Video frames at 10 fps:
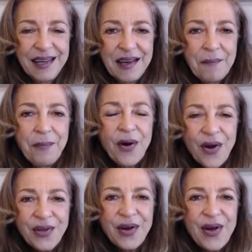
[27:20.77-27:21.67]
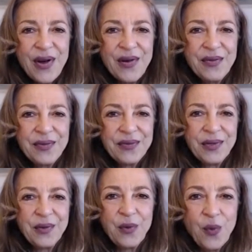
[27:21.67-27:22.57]
A part of
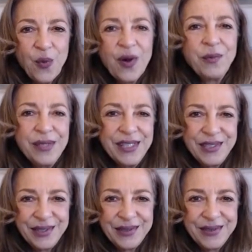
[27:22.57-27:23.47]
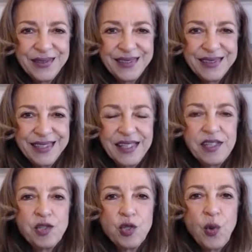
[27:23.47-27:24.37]
what we do
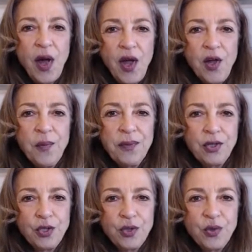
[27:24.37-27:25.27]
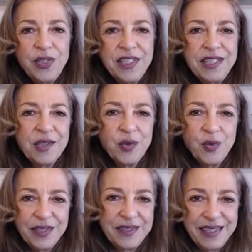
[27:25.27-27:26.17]
is to help you heal
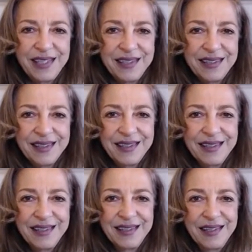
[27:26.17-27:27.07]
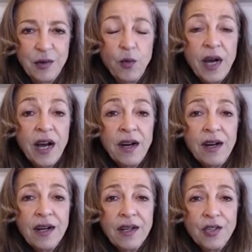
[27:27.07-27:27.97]
within, where
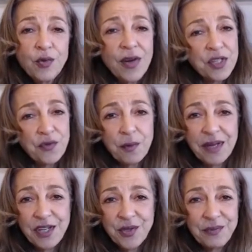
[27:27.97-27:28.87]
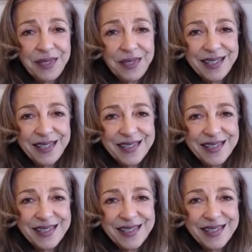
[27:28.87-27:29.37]
transformation begins.